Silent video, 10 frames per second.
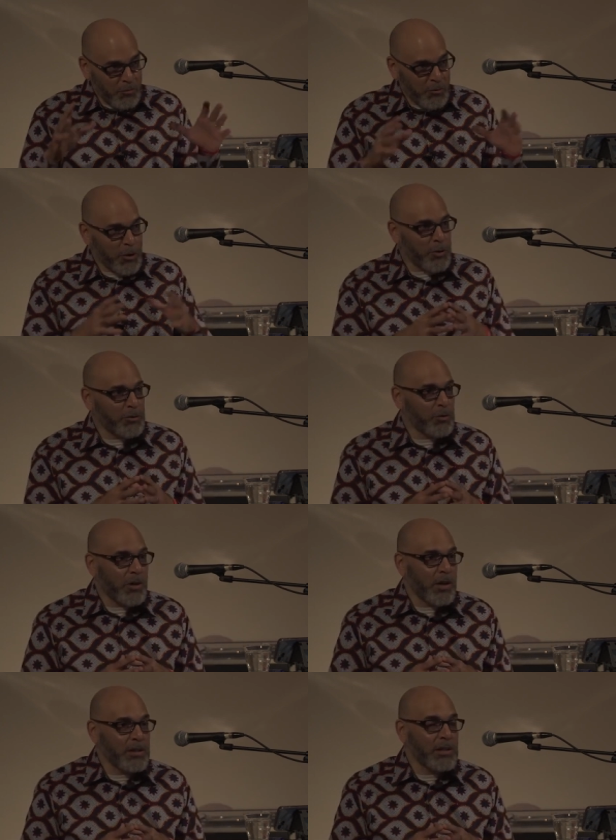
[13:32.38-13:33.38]
for those who
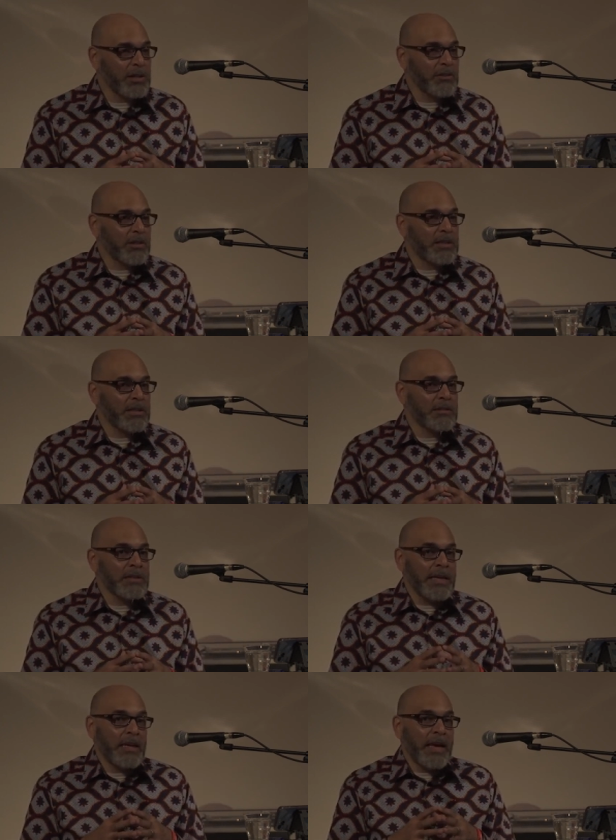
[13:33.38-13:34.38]
are unclear on this,
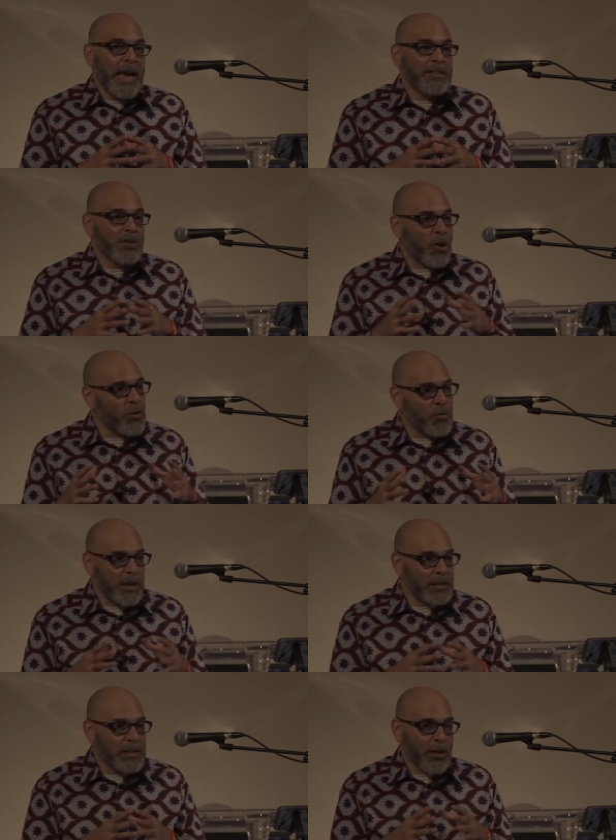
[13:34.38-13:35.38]
has
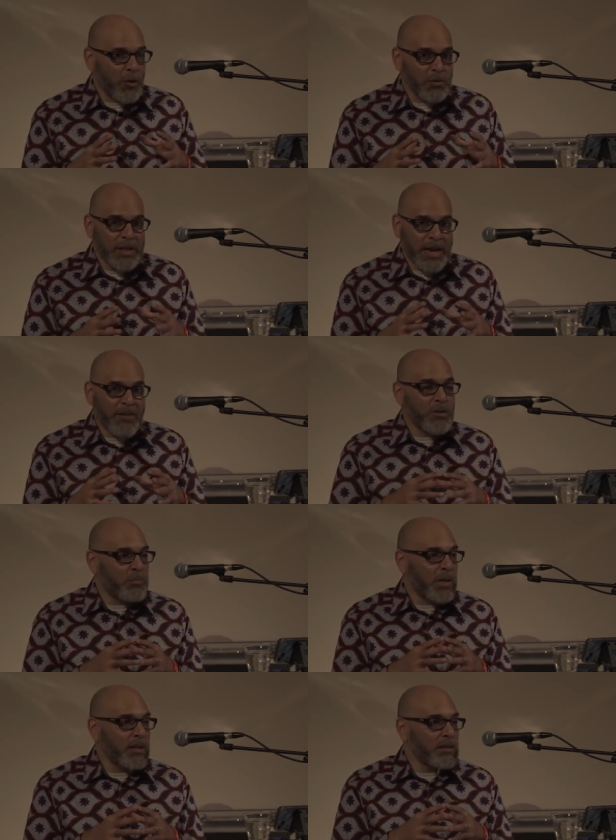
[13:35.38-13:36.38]
always and only ever
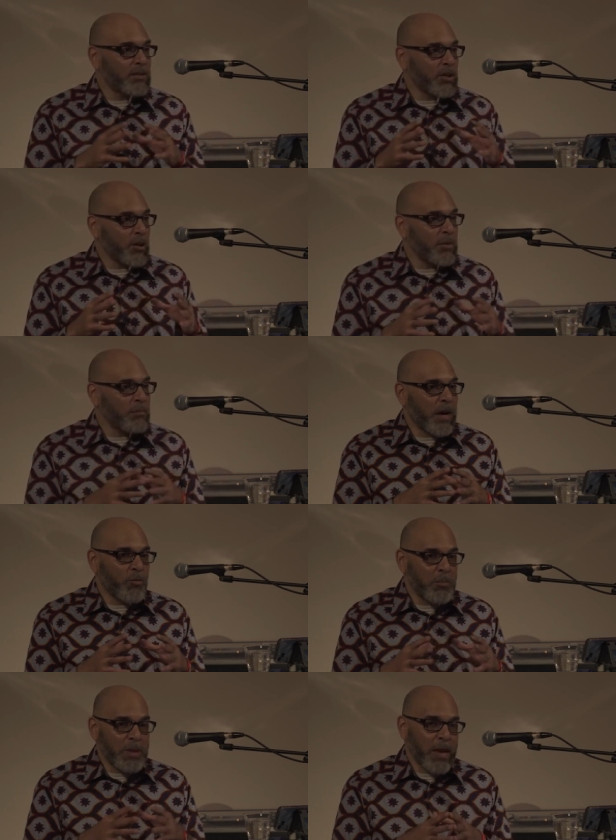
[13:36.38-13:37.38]
been determined by
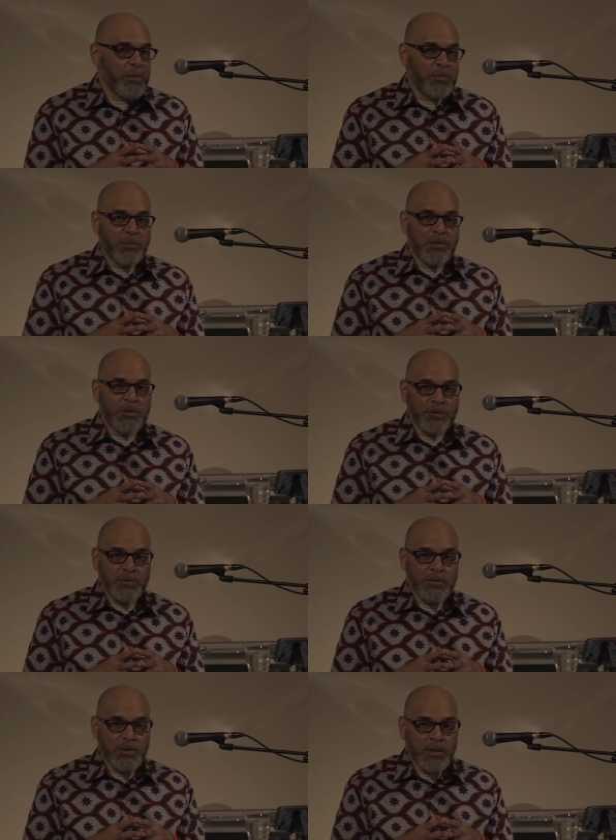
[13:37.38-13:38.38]
what black people
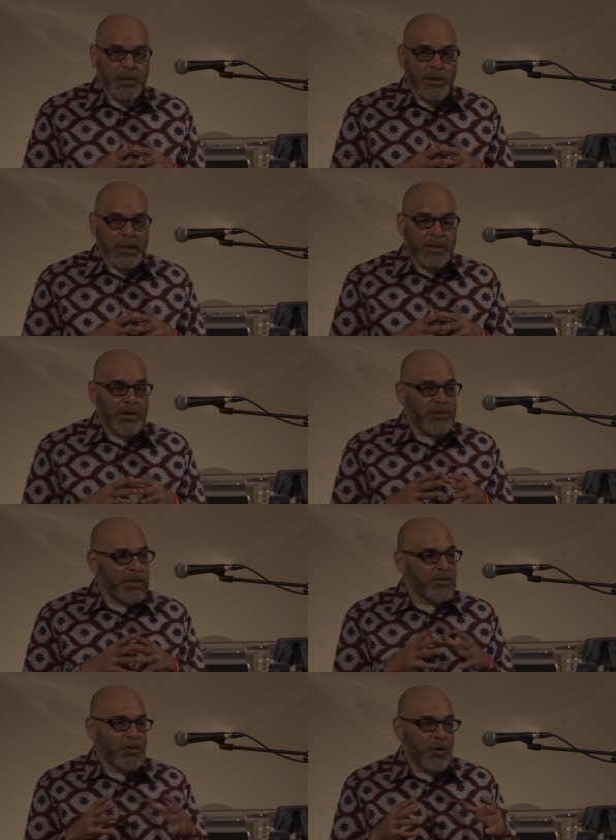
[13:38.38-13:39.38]
produce. There
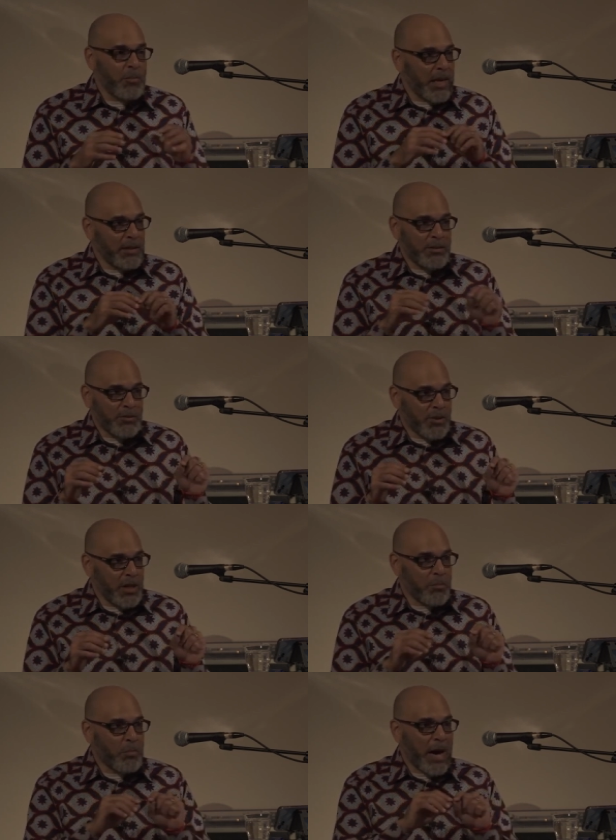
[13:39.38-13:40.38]
is no
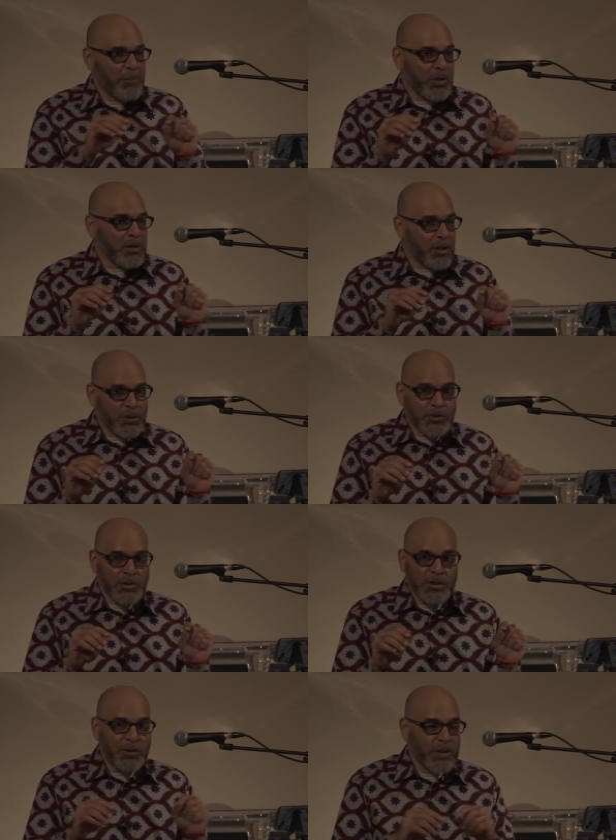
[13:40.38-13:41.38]
mainstream popular
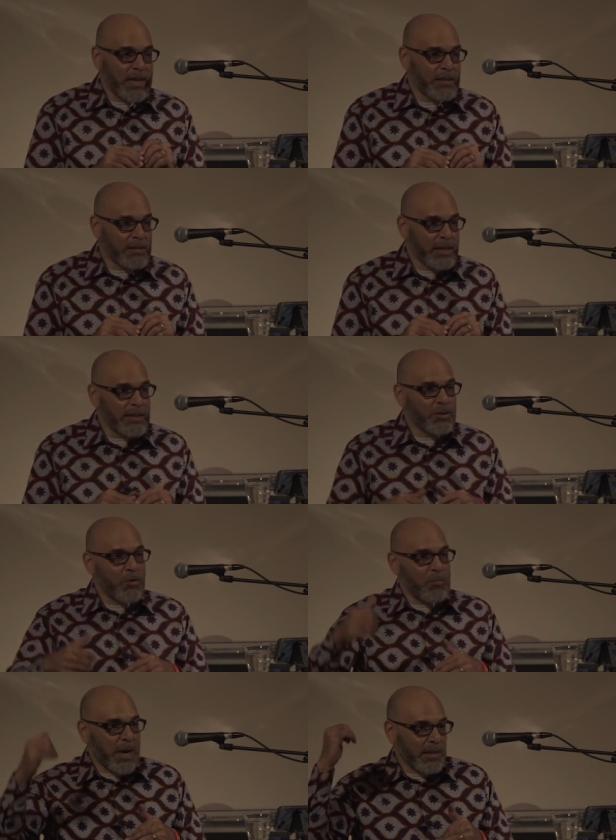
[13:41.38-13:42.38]
culture in the United States
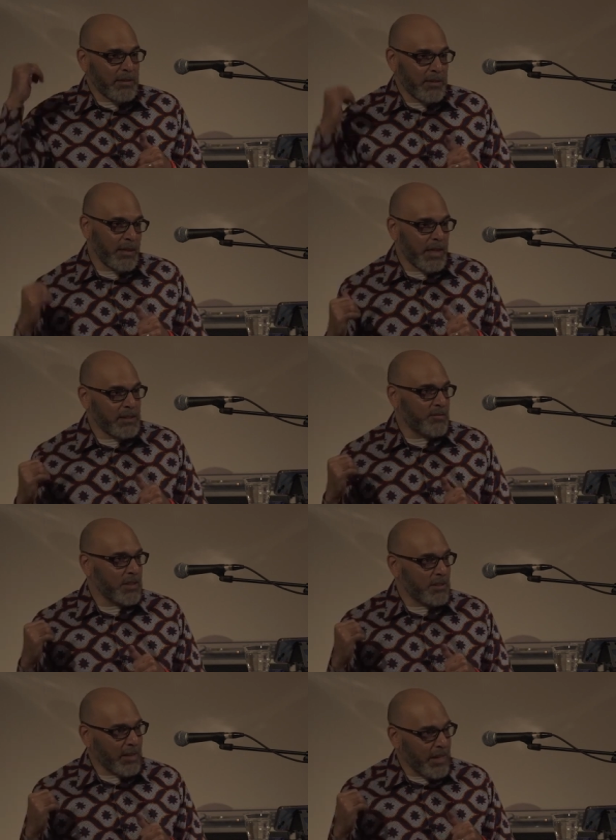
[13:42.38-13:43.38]
going back to the days of
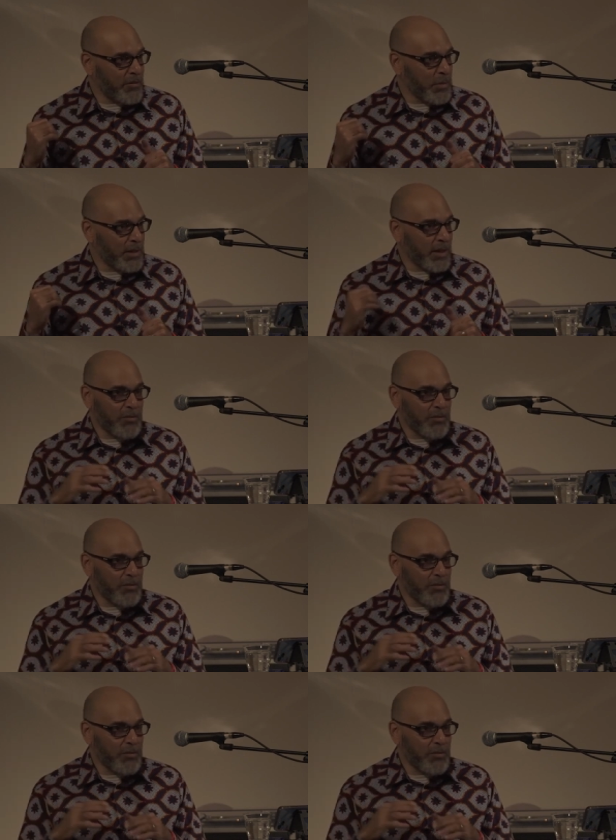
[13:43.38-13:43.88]
enslavement